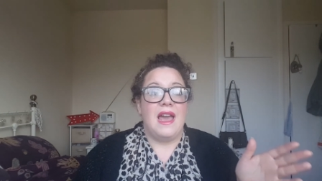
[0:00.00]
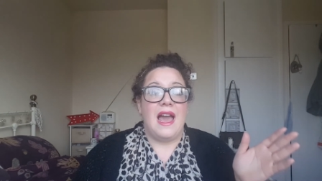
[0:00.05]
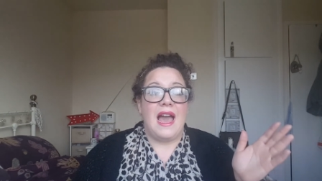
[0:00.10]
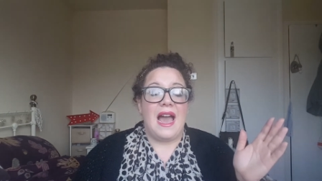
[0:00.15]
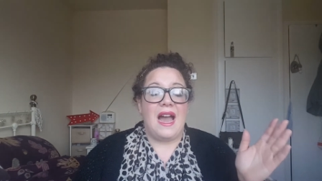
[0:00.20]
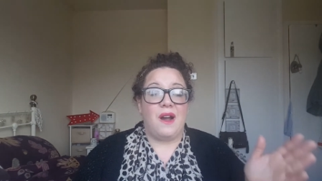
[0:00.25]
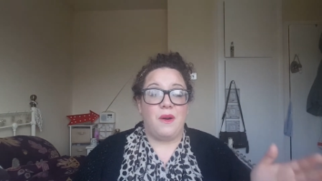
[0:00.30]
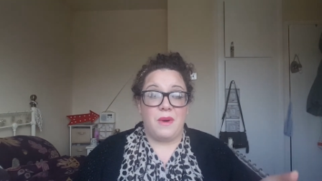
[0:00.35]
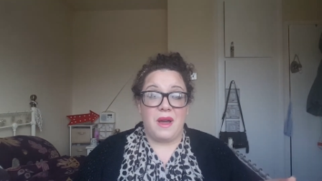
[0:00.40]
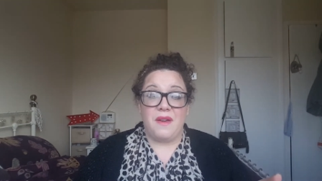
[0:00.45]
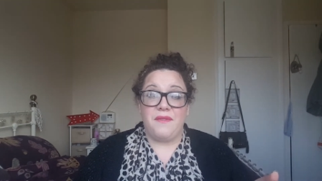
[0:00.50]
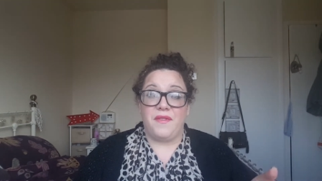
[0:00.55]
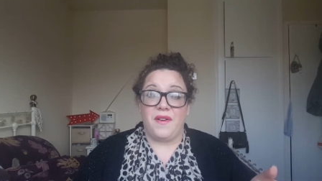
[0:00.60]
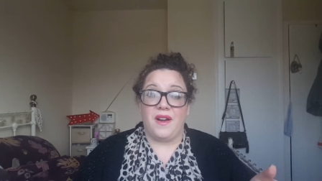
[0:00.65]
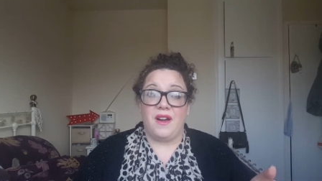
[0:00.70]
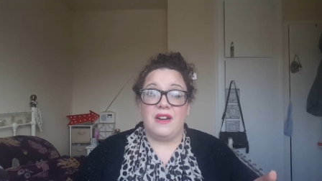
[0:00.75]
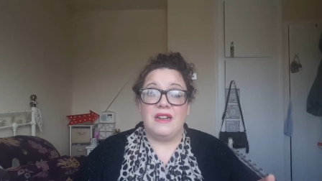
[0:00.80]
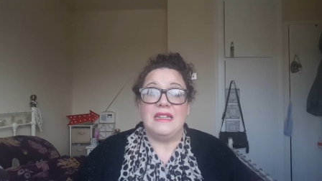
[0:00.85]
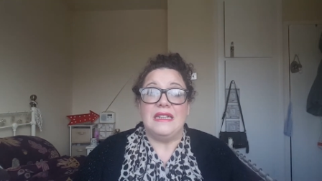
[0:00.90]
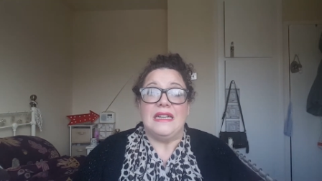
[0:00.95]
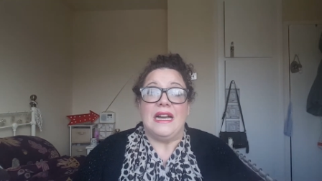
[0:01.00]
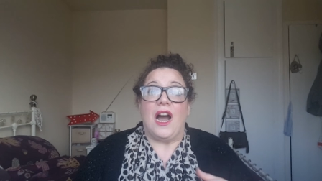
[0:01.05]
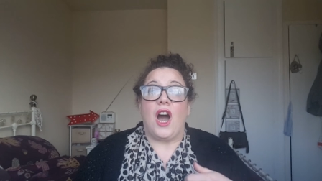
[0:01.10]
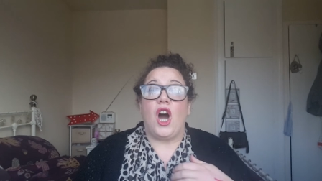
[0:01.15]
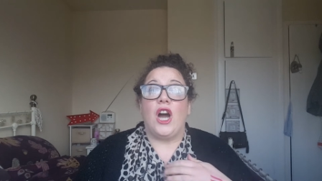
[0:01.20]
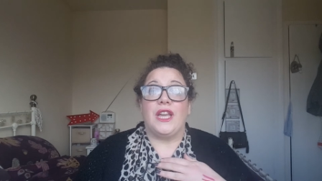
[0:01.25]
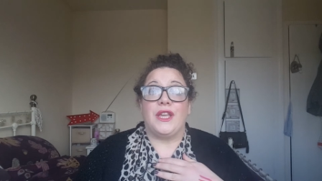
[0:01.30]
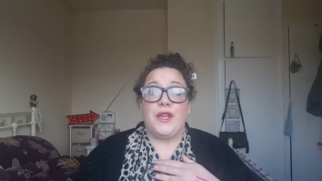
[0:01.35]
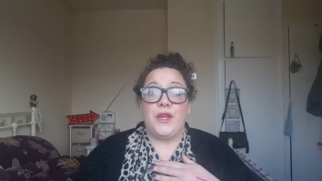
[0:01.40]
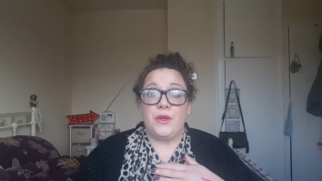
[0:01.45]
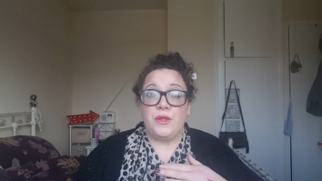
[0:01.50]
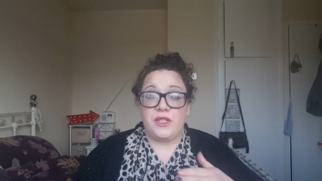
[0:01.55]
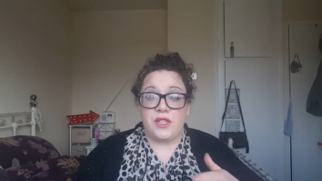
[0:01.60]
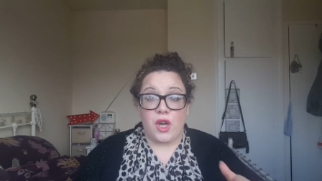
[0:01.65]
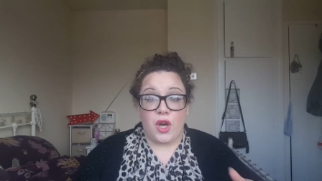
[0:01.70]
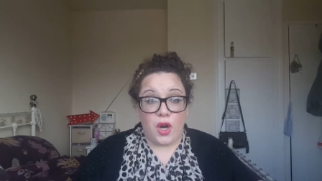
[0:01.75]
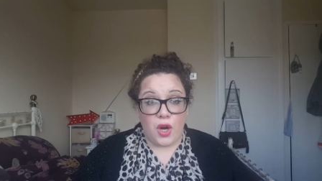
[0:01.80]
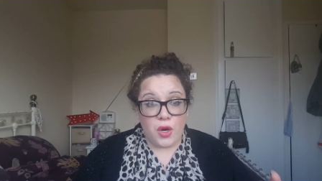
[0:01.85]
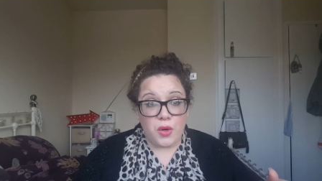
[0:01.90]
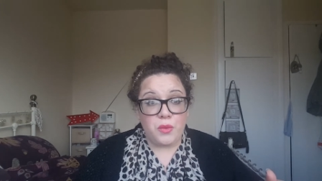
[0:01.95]
However, I used a
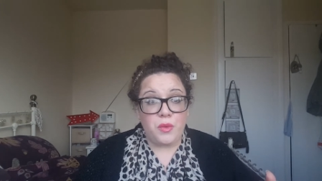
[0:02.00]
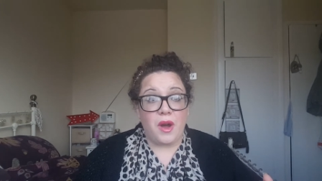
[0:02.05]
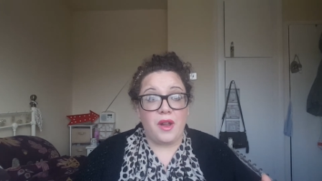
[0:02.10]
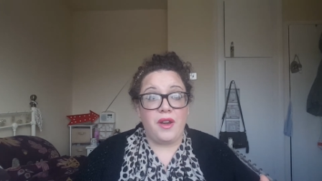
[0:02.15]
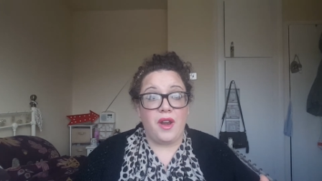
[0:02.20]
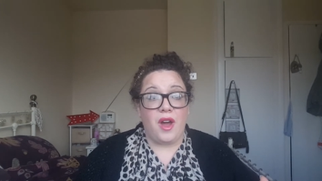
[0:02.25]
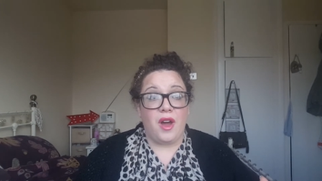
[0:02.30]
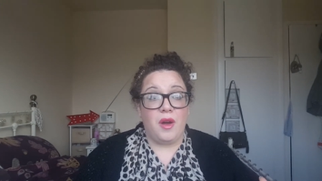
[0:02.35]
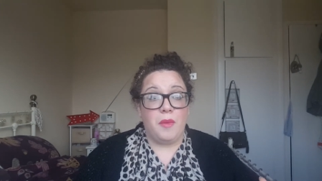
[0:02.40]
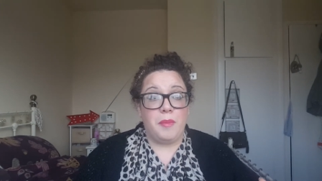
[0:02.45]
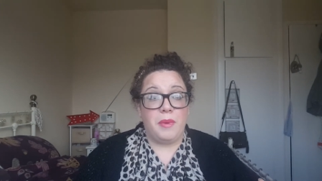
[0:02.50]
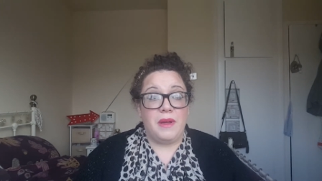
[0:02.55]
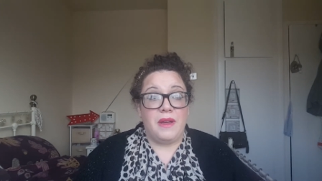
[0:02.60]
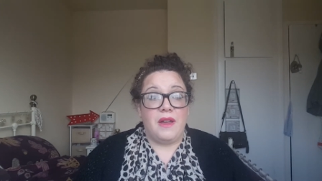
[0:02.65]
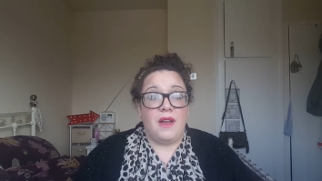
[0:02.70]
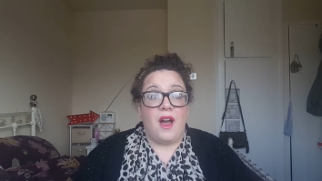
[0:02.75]
whole one up.